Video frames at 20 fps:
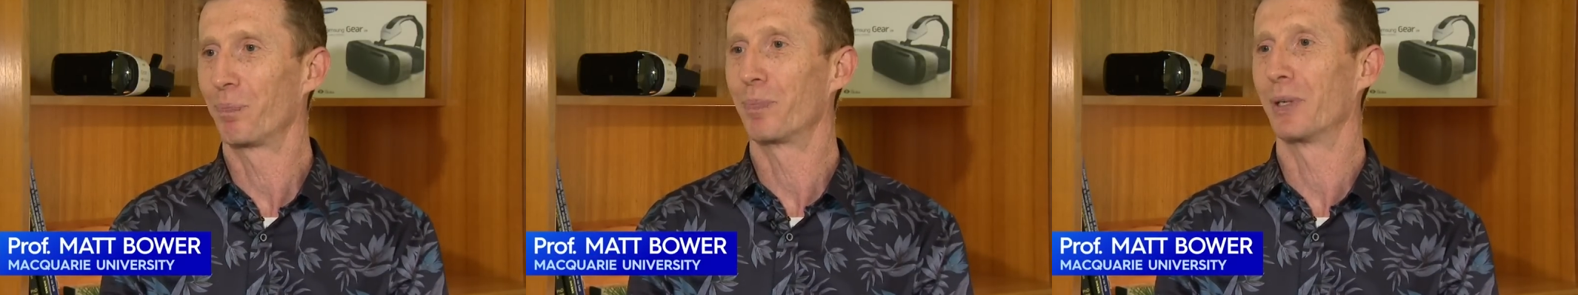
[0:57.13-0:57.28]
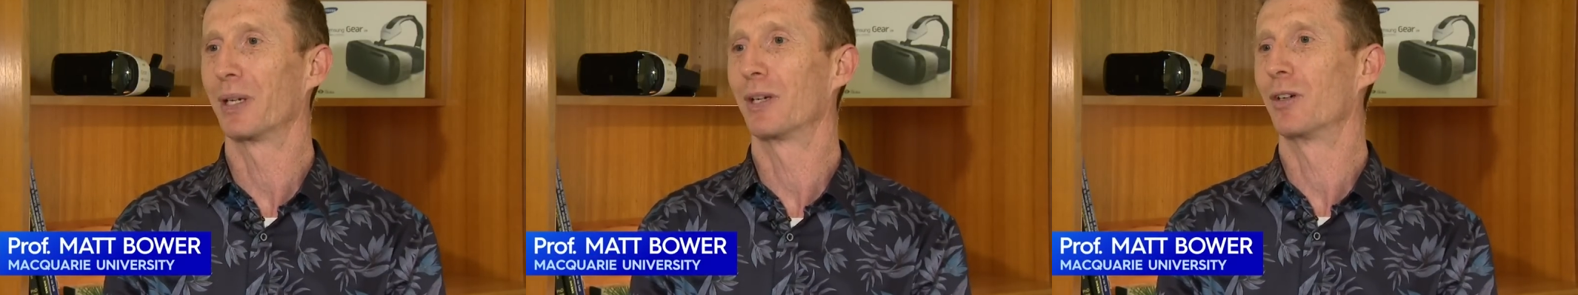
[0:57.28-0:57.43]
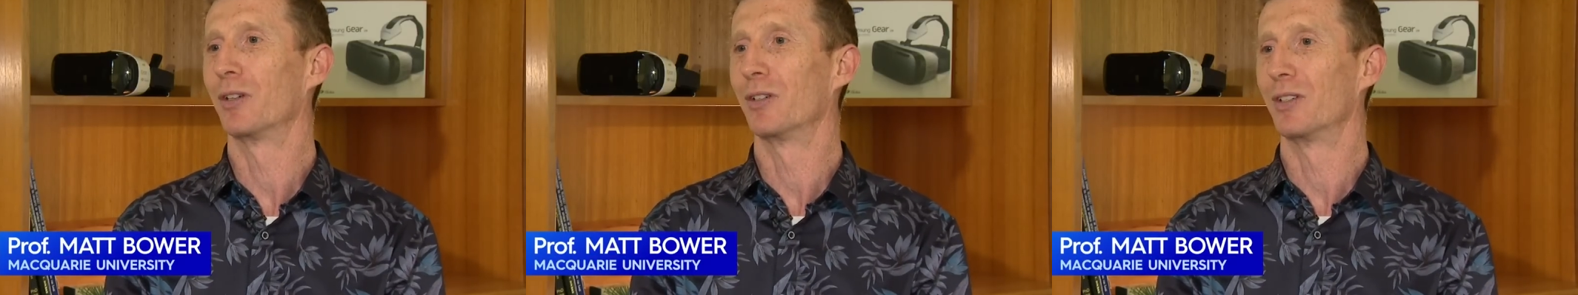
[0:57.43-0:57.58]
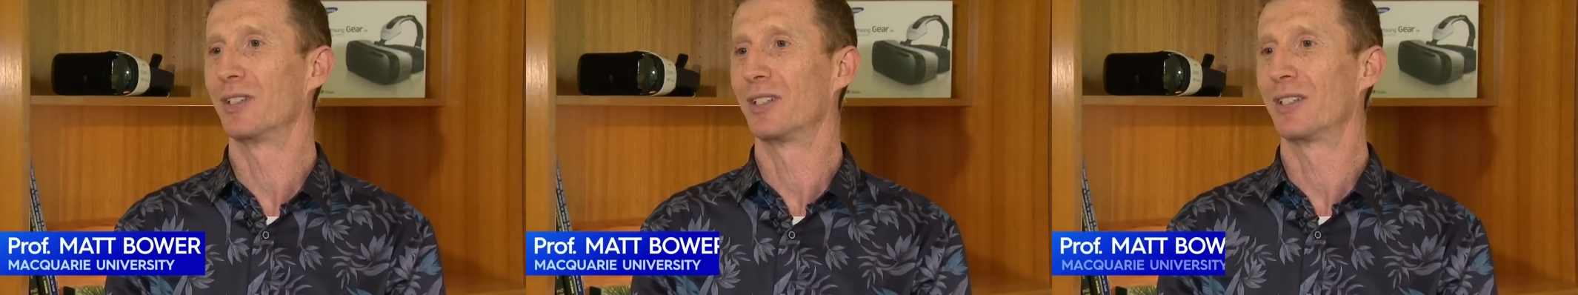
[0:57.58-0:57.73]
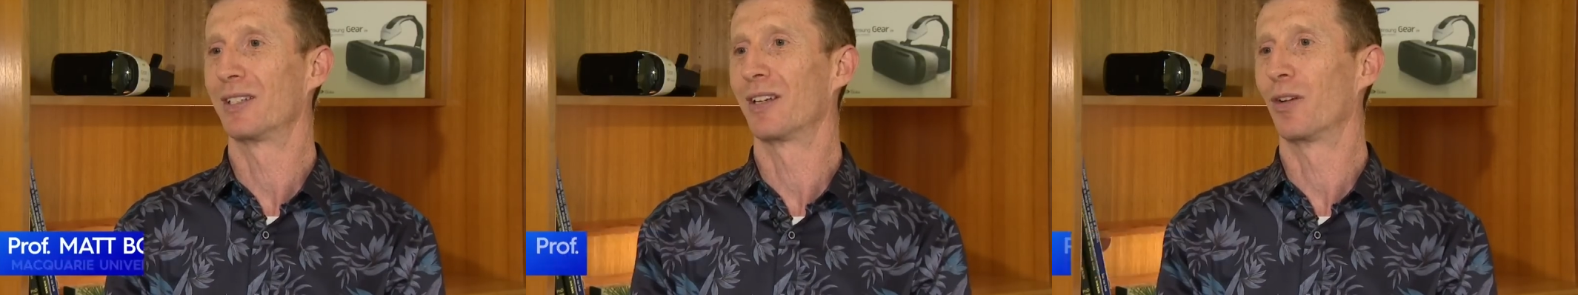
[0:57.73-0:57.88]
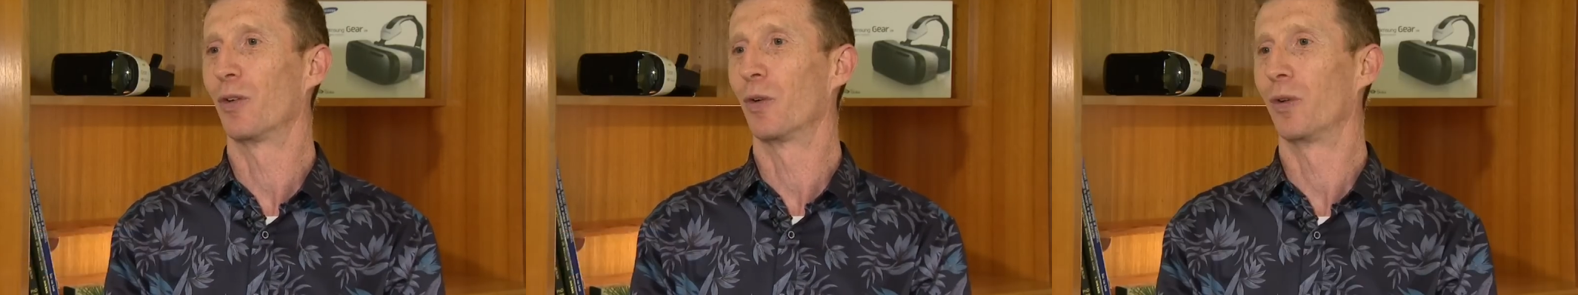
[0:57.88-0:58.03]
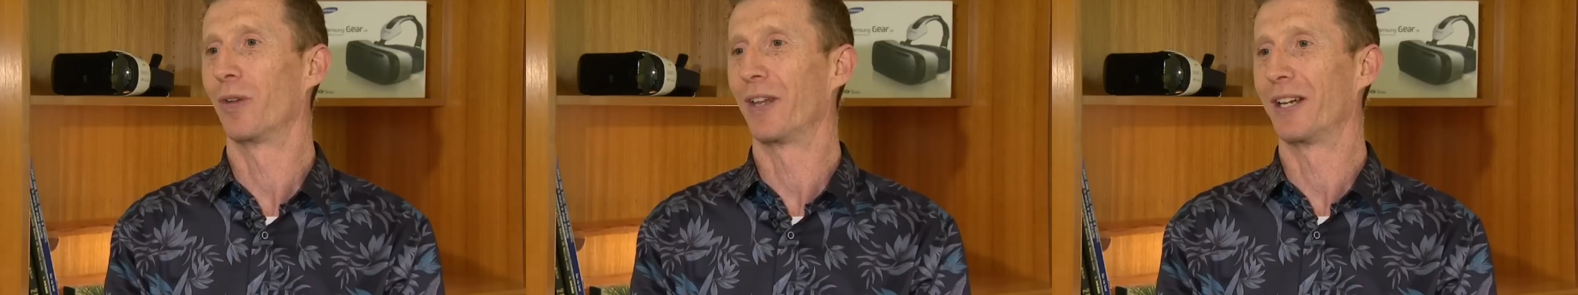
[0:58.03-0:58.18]
because
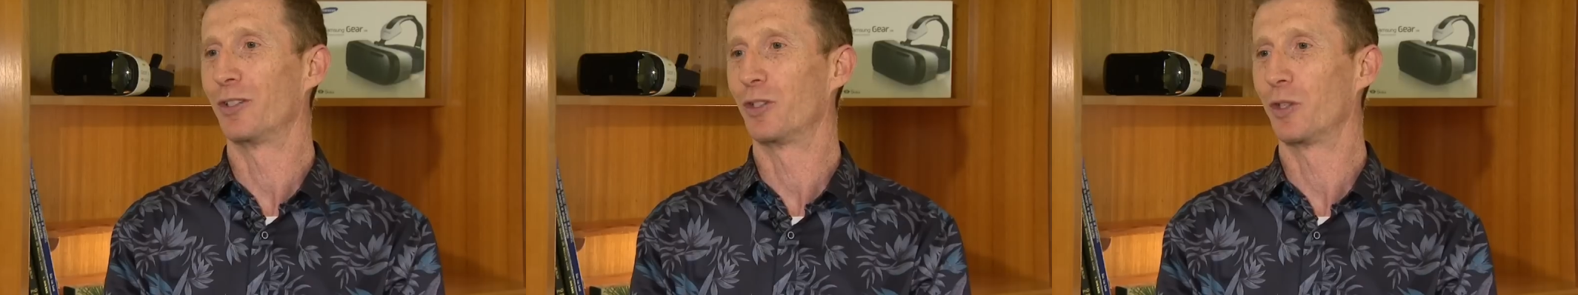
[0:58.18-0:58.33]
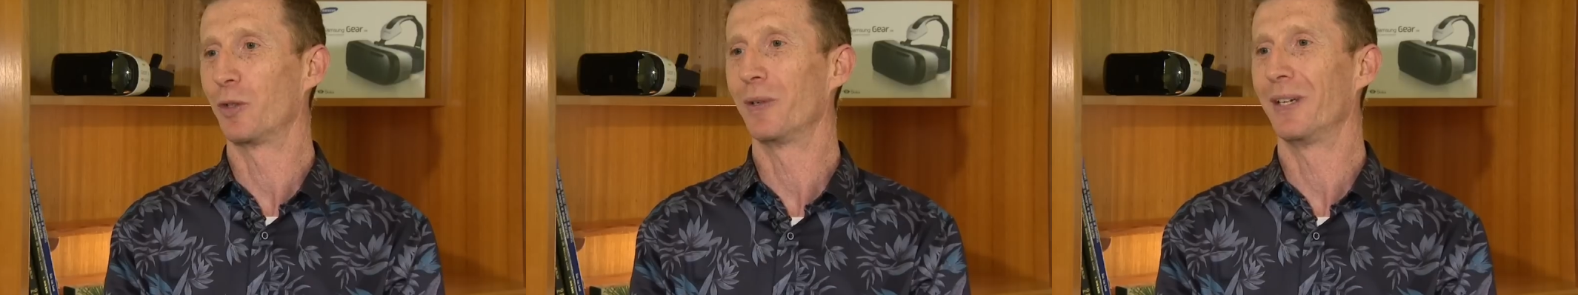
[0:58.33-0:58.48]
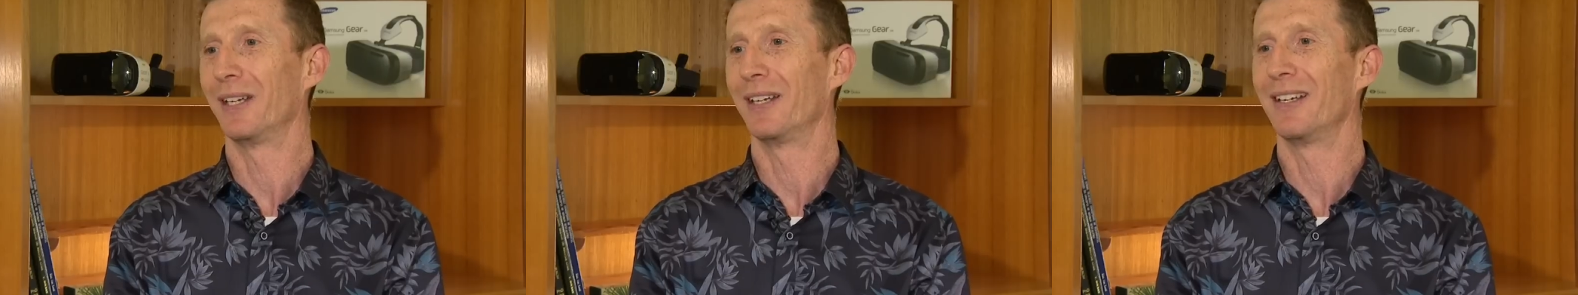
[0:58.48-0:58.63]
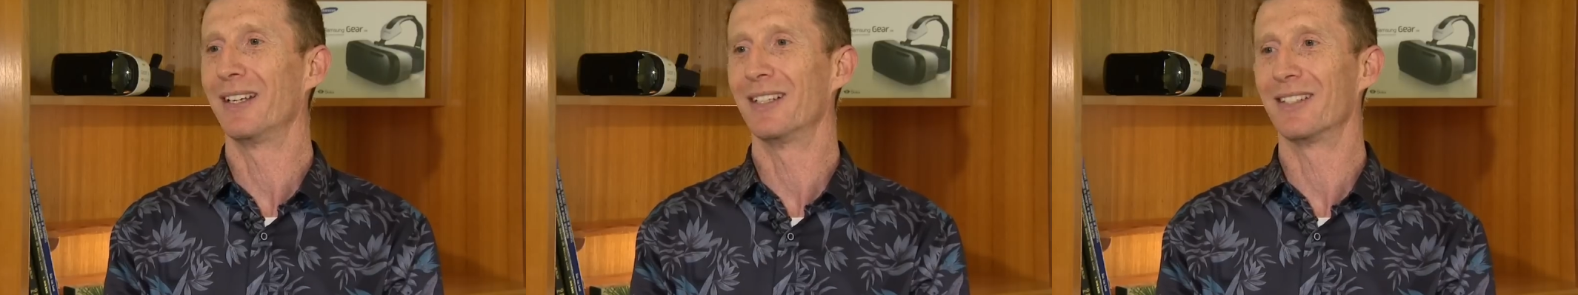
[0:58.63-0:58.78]
all they're doing